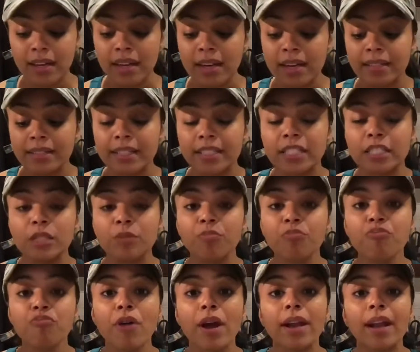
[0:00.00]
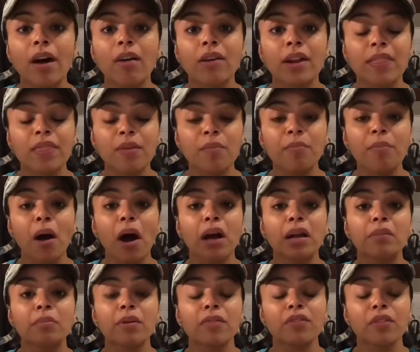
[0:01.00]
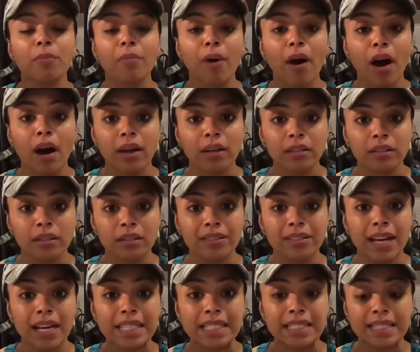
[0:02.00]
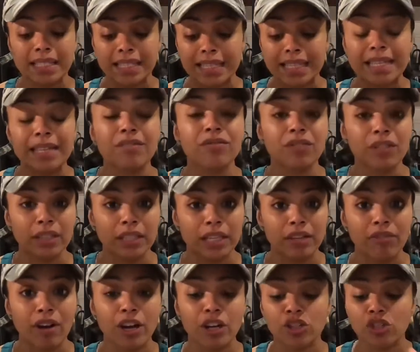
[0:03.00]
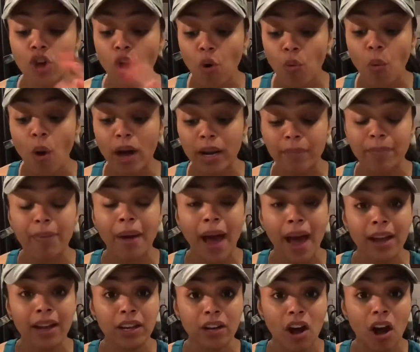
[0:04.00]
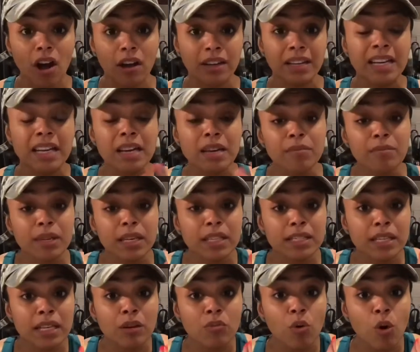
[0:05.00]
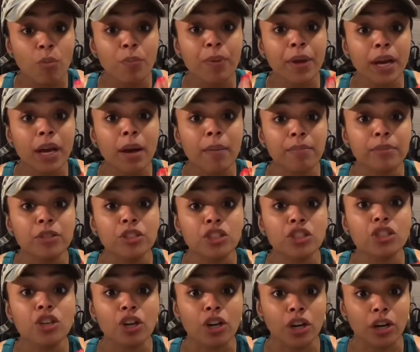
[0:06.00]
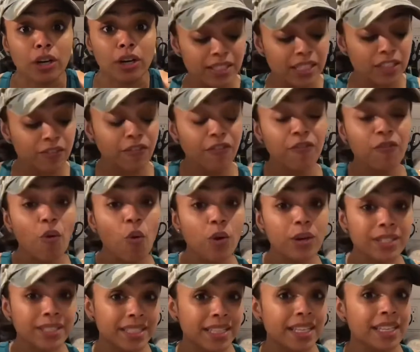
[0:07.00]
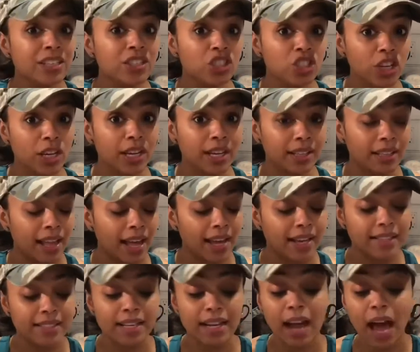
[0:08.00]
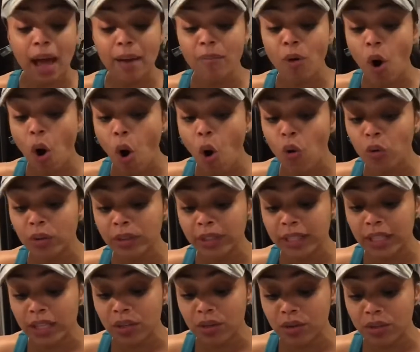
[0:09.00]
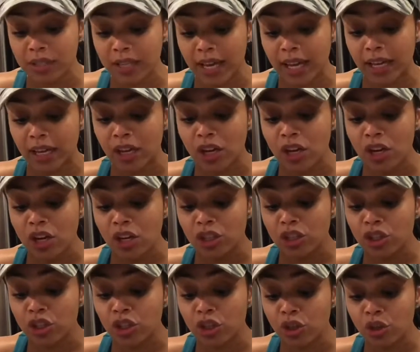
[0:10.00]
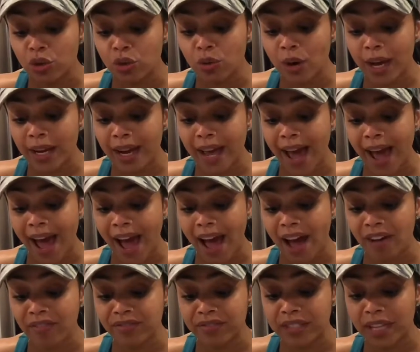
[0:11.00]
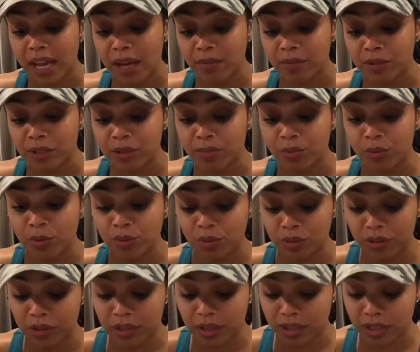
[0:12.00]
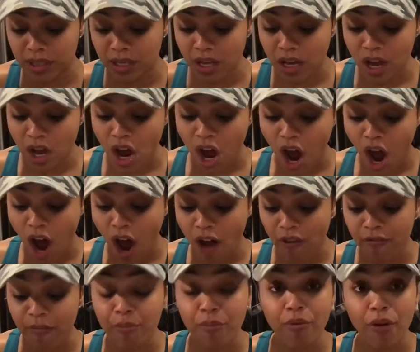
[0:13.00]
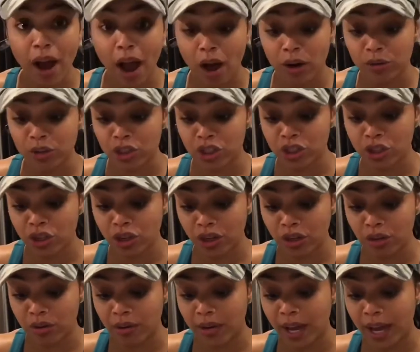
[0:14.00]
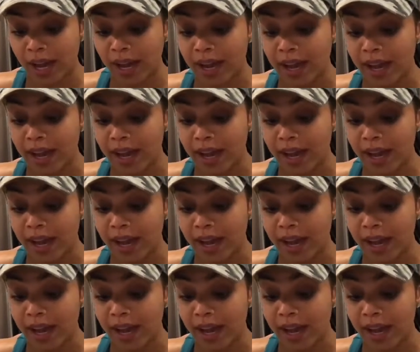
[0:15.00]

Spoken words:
to spread out at the bottom of the pot nice and evenly, right? You don't want to pack it on because then it won't pick up the sugar. This is 14 chicken legs and I'm only using 2.5 tablespoons of brown sugar, okay?